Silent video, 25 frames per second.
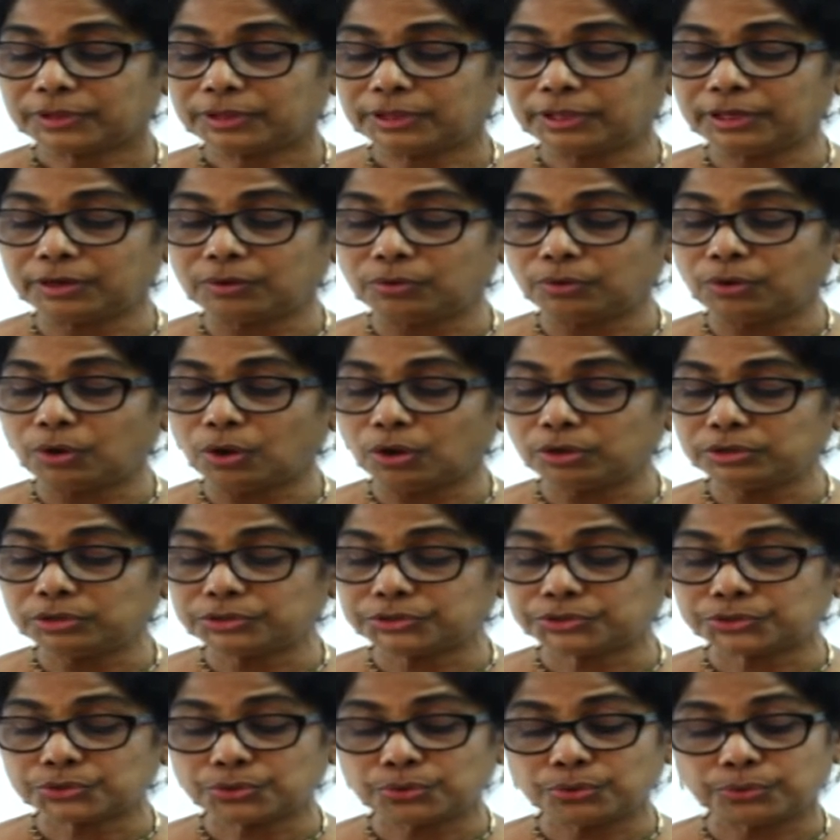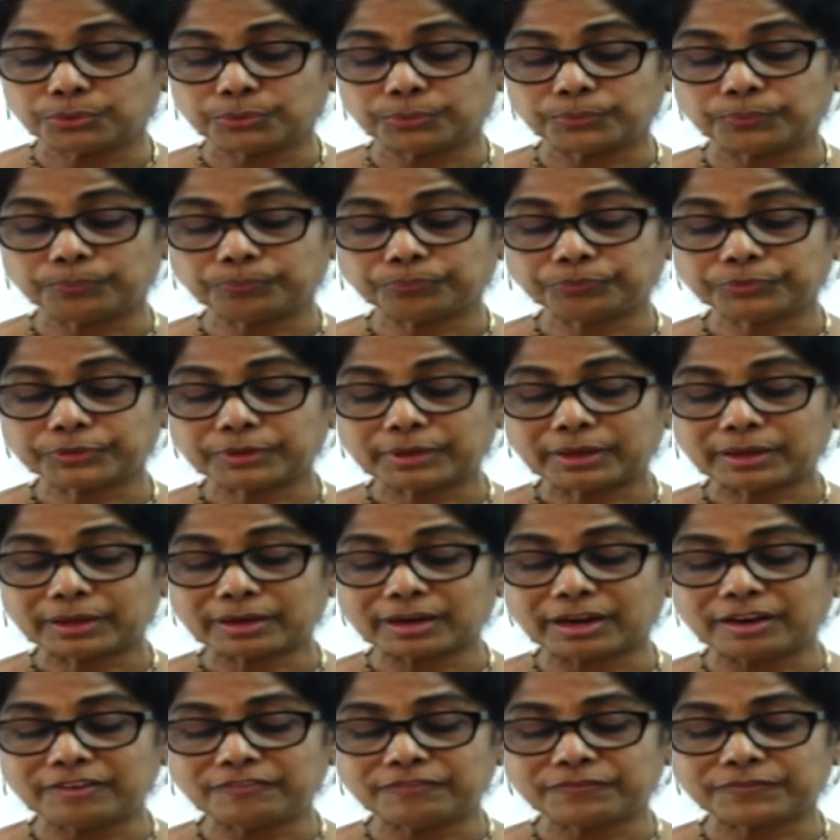He could also
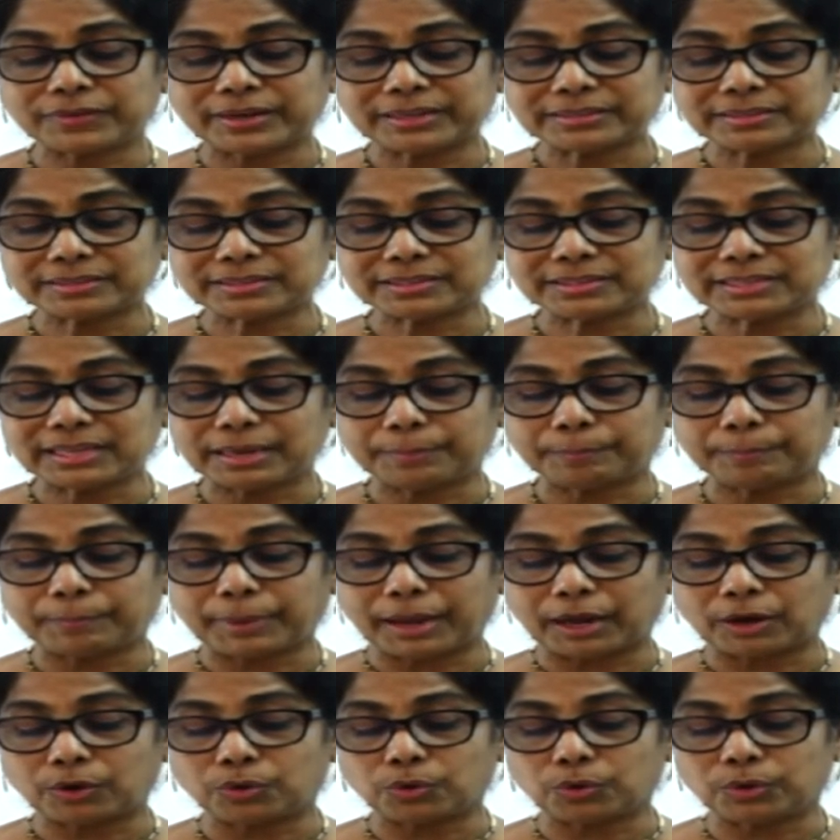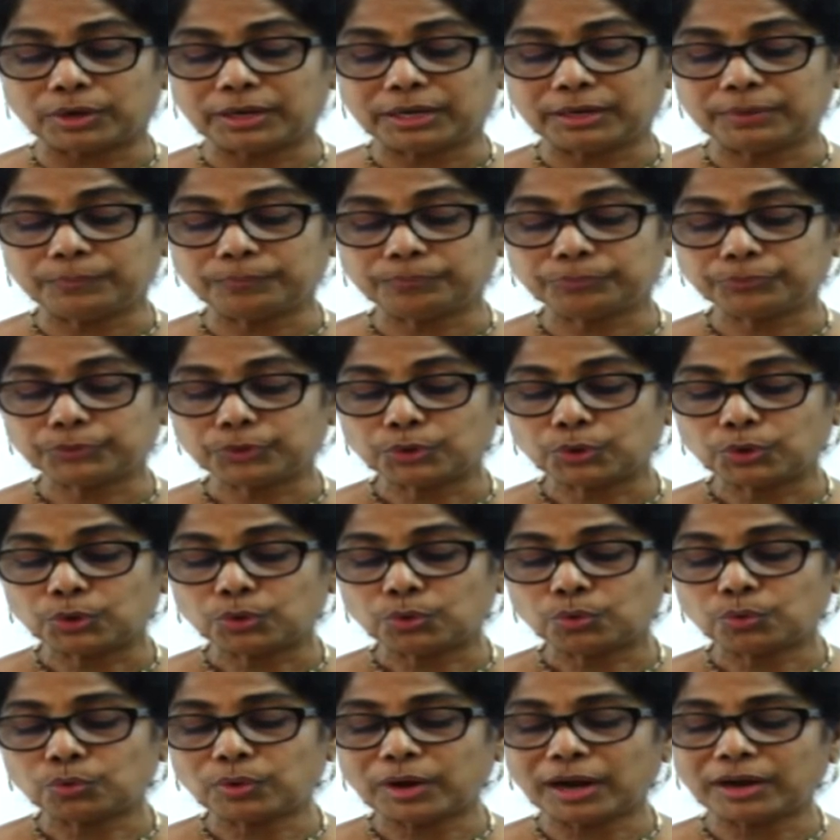run faster than Pangolin,
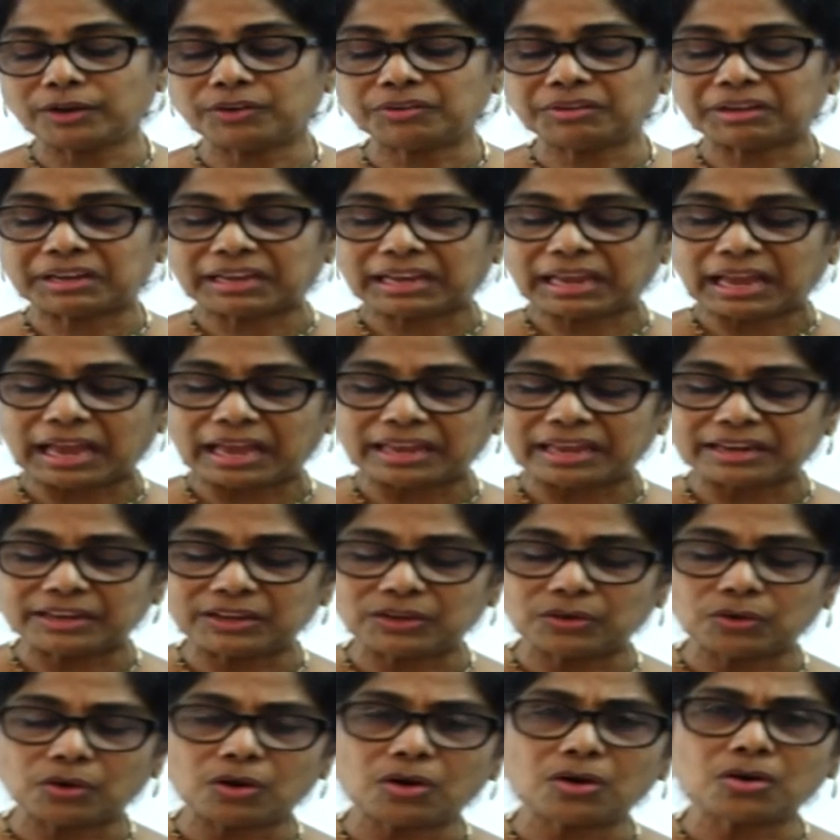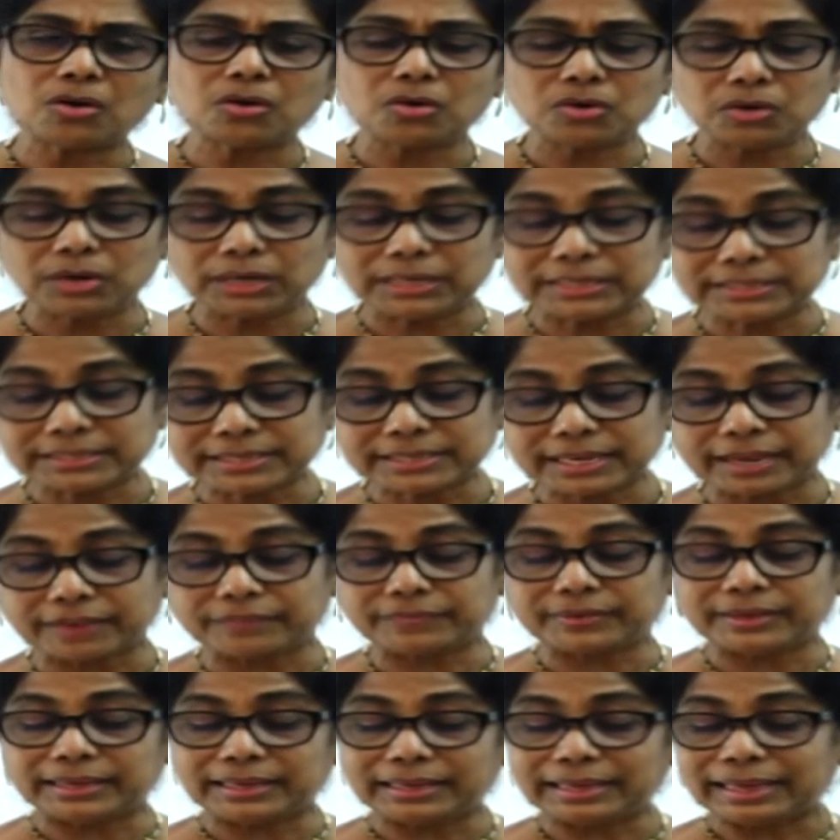who had to carry all his
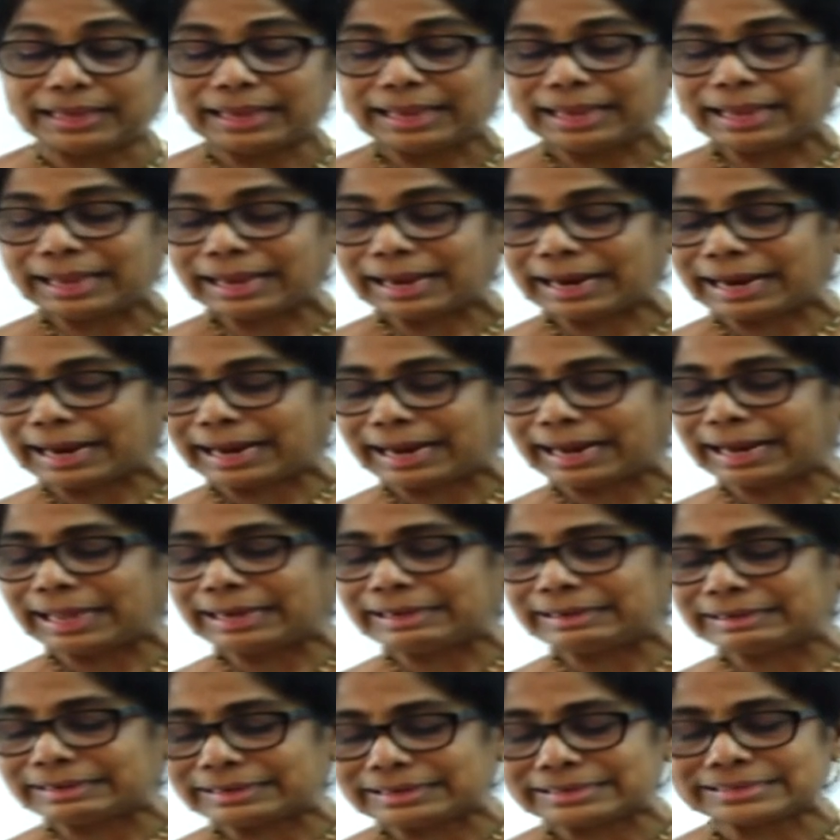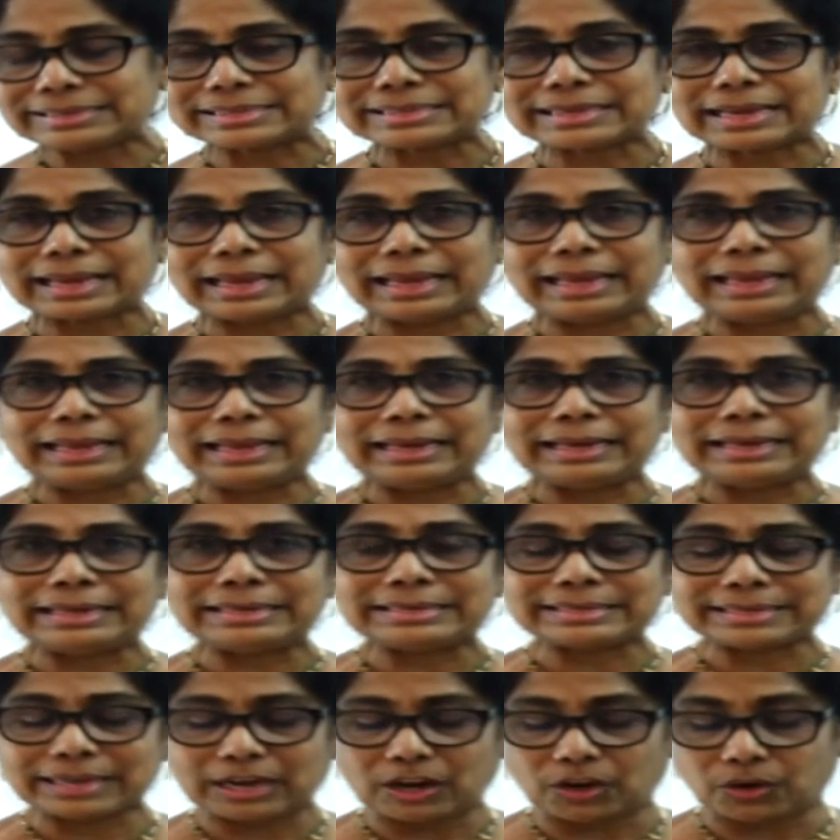heavy clattering
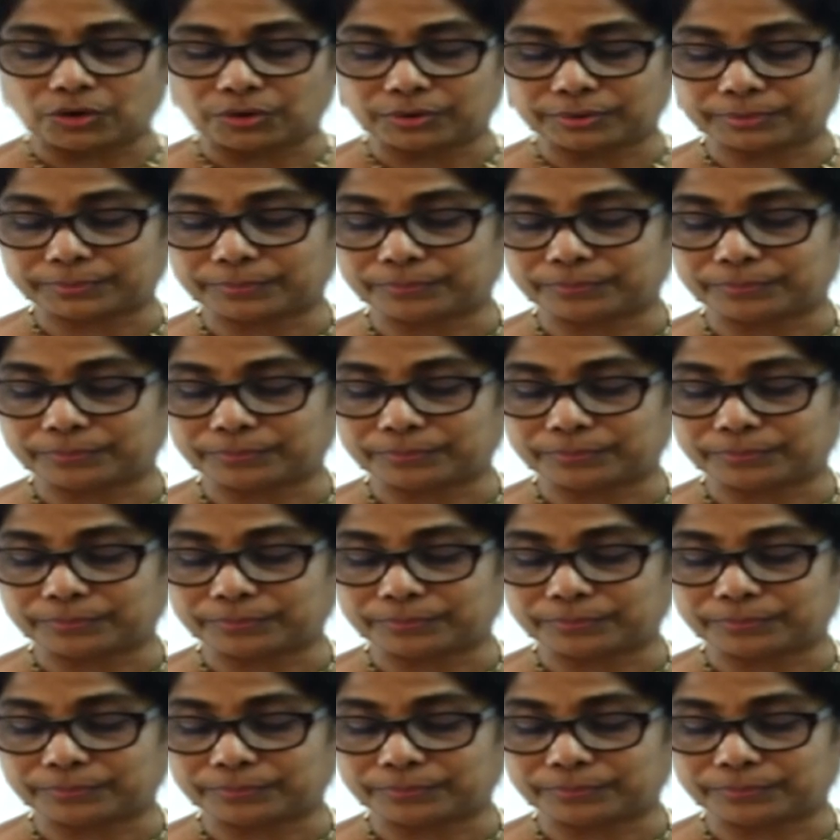scales along.